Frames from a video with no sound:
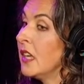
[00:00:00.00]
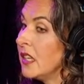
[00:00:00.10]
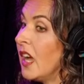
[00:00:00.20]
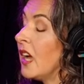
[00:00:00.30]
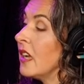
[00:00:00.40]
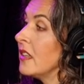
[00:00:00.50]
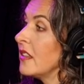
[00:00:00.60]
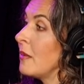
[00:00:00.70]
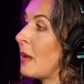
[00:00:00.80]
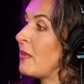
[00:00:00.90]
Yeah,
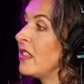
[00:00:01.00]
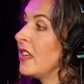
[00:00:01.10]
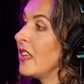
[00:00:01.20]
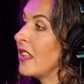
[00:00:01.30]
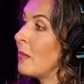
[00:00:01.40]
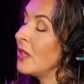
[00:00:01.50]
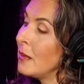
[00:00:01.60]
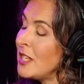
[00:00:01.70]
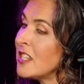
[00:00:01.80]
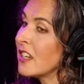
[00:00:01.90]
they might be thinking that. But let
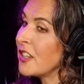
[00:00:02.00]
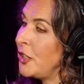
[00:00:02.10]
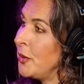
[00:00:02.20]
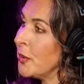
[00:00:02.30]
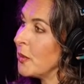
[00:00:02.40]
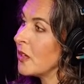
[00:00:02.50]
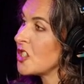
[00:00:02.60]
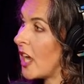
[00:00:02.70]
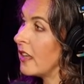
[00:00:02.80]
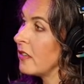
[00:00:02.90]
me talk to you,
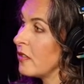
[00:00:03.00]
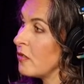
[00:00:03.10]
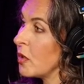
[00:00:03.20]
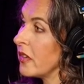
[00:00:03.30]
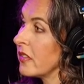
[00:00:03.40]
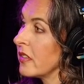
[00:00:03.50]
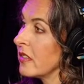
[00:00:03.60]
child of divorce.